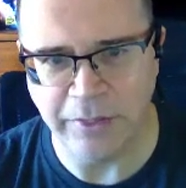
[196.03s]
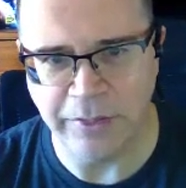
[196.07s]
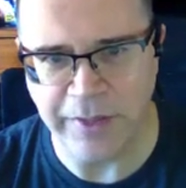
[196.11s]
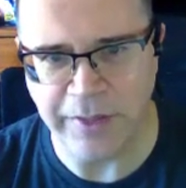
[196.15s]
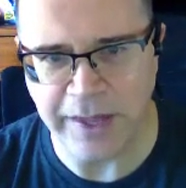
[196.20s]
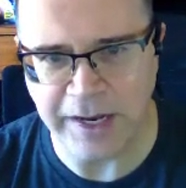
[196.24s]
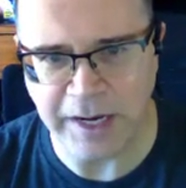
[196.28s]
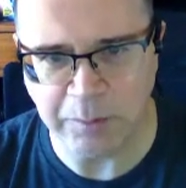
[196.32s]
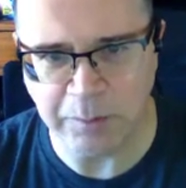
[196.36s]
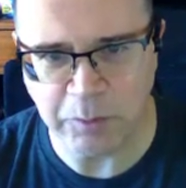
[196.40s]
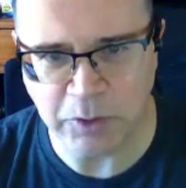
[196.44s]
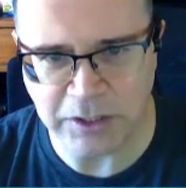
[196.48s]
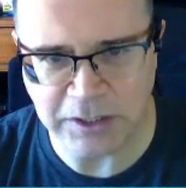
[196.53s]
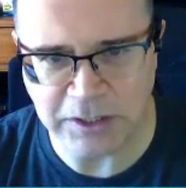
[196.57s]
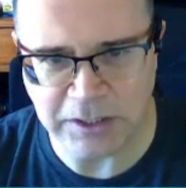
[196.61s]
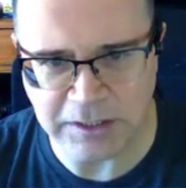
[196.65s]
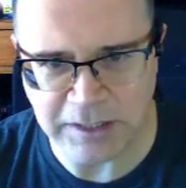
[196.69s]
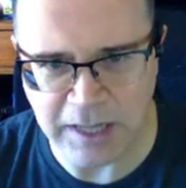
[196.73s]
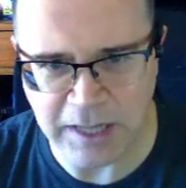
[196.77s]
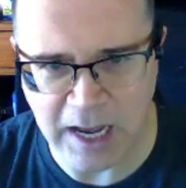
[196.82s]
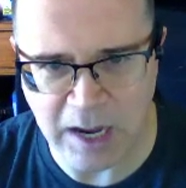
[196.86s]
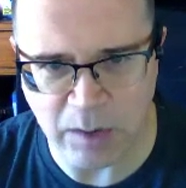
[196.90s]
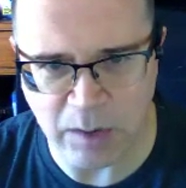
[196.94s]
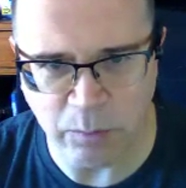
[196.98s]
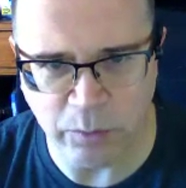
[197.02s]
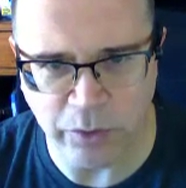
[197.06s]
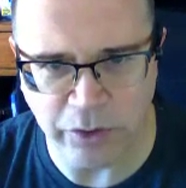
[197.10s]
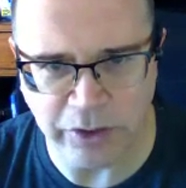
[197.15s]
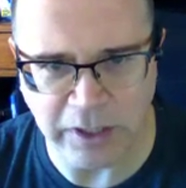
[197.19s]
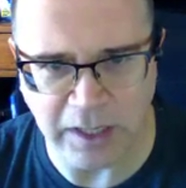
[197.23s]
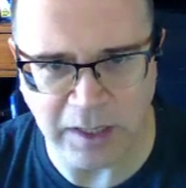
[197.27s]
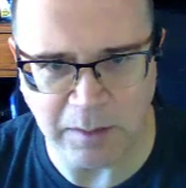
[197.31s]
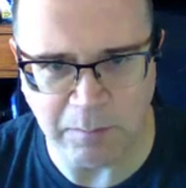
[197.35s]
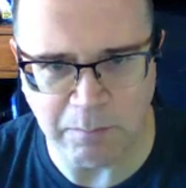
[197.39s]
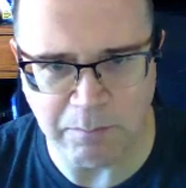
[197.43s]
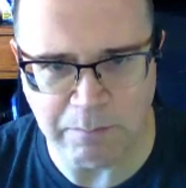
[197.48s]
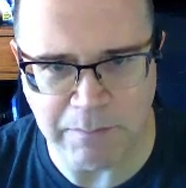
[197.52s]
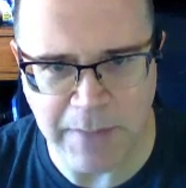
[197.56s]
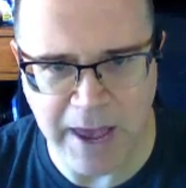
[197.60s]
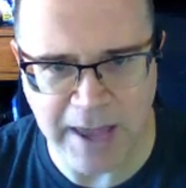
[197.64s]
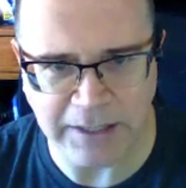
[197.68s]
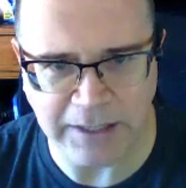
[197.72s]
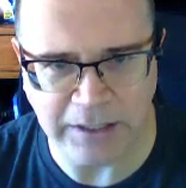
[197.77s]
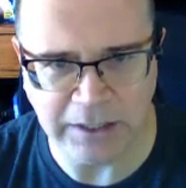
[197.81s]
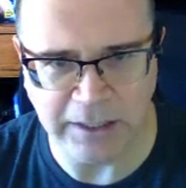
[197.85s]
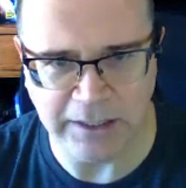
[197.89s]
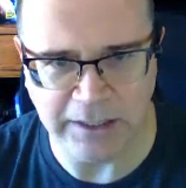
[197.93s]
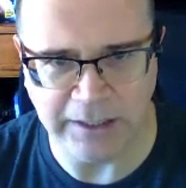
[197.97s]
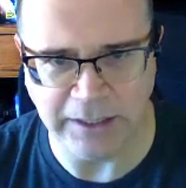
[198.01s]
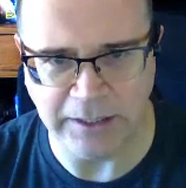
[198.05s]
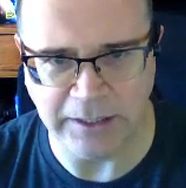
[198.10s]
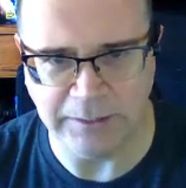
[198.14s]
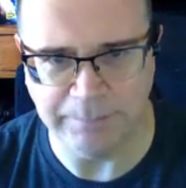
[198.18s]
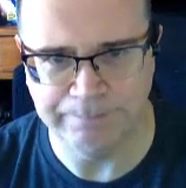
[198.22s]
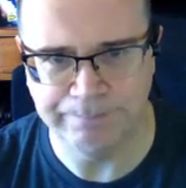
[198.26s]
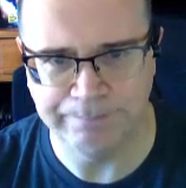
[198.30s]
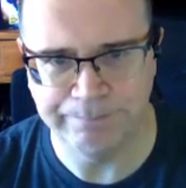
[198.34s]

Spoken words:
Then I'm going to start working manually.